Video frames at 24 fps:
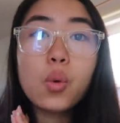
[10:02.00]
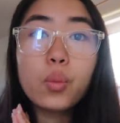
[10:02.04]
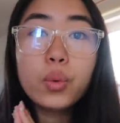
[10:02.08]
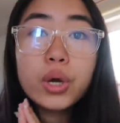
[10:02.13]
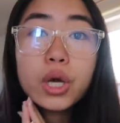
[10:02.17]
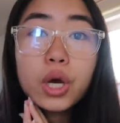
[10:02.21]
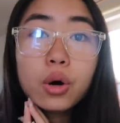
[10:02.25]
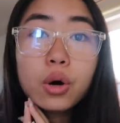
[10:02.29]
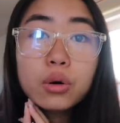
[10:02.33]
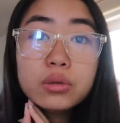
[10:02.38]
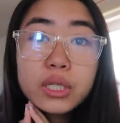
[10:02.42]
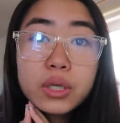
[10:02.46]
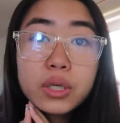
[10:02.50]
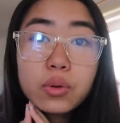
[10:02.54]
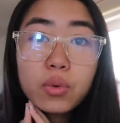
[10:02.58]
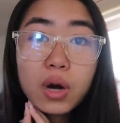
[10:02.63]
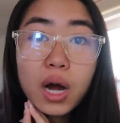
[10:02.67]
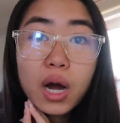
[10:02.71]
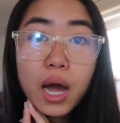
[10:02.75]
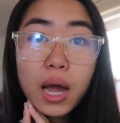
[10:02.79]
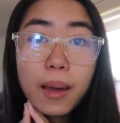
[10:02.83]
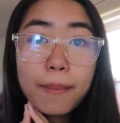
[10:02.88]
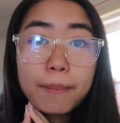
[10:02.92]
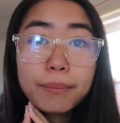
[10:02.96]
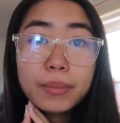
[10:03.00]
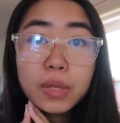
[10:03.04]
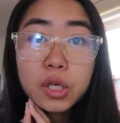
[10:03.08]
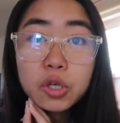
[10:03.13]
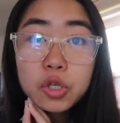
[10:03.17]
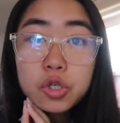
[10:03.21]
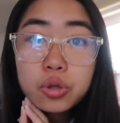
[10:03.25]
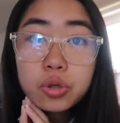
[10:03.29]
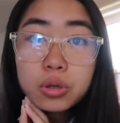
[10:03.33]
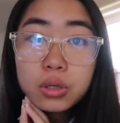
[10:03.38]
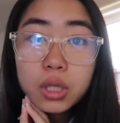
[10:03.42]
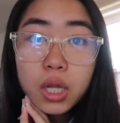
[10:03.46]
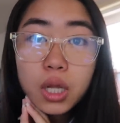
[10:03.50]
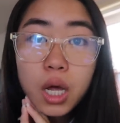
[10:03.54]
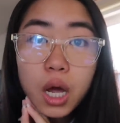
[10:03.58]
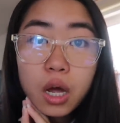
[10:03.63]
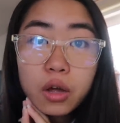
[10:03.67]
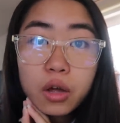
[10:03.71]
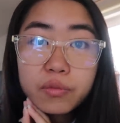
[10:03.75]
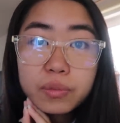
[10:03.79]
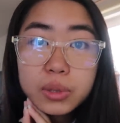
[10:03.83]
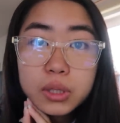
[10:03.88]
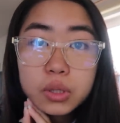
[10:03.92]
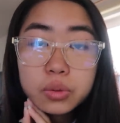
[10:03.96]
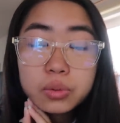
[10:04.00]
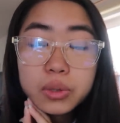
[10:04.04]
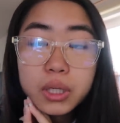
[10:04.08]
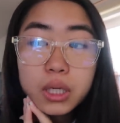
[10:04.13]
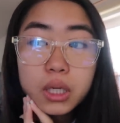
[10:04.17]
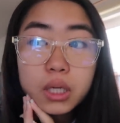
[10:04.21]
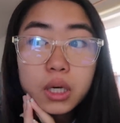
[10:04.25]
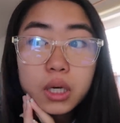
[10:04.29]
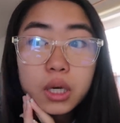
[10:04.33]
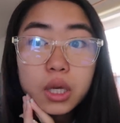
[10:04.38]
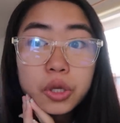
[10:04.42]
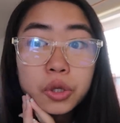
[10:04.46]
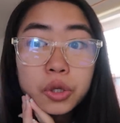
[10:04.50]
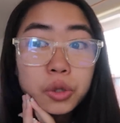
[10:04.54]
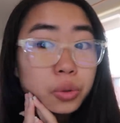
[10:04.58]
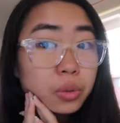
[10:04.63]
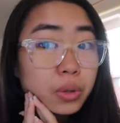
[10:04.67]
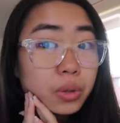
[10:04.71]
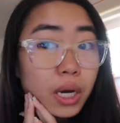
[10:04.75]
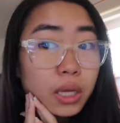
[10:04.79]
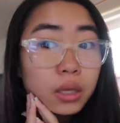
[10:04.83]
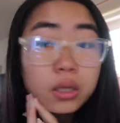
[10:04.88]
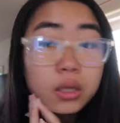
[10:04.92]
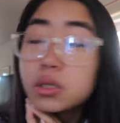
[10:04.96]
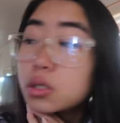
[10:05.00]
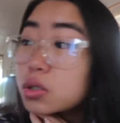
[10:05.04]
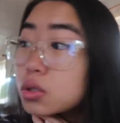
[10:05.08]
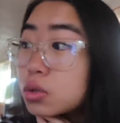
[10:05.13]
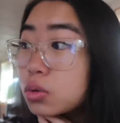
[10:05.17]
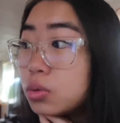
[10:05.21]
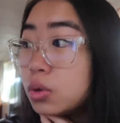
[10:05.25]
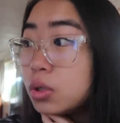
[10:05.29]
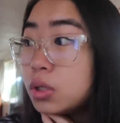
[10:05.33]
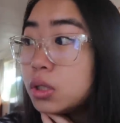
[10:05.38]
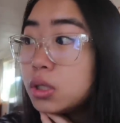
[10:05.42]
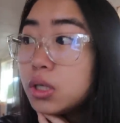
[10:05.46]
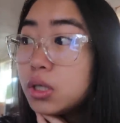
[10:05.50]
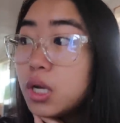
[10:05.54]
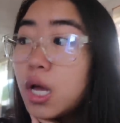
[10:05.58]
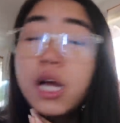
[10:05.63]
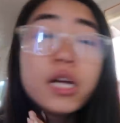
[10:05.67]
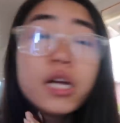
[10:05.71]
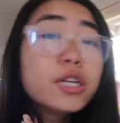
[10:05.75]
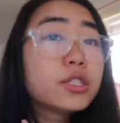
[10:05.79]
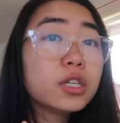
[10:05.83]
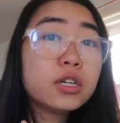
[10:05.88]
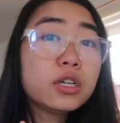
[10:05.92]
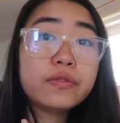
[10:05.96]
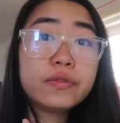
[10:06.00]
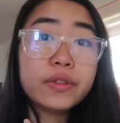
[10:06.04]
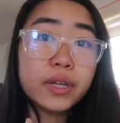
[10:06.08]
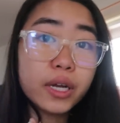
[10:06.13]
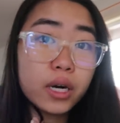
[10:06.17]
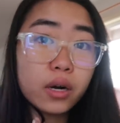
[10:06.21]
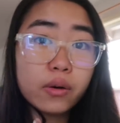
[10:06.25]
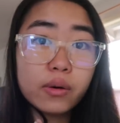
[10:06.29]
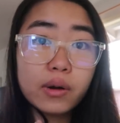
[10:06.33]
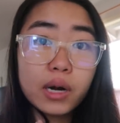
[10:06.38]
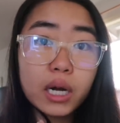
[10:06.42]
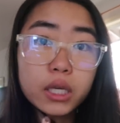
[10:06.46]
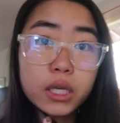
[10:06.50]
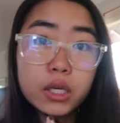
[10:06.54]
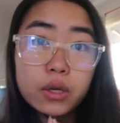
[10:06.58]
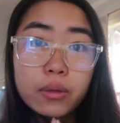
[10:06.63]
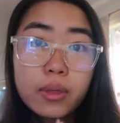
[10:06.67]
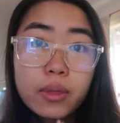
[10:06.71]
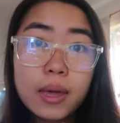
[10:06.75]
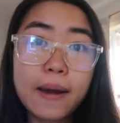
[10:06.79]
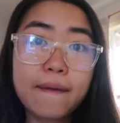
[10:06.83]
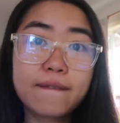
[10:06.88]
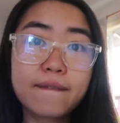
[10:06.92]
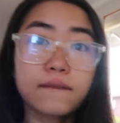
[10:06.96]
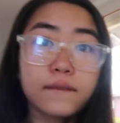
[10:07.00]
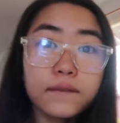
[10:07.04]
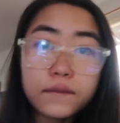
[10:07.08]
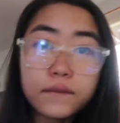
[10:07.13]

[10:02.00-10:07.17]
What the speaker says: We only want mutual love between you and the school, so if they don't want you, then